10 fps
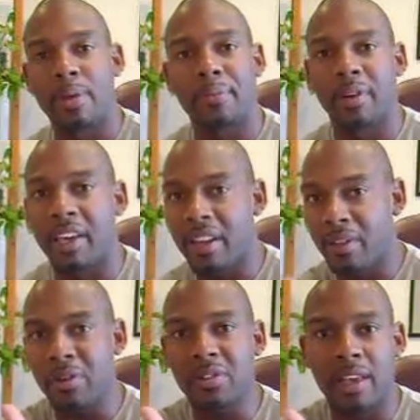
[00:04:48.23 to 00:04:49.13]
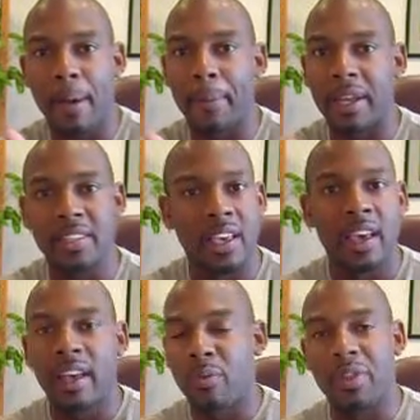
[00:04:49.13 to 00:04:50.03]
People get in those companies
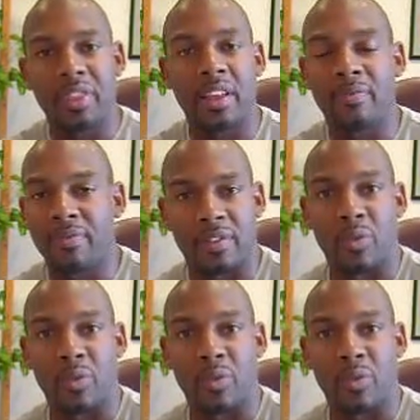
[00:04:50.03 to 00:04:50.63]
within,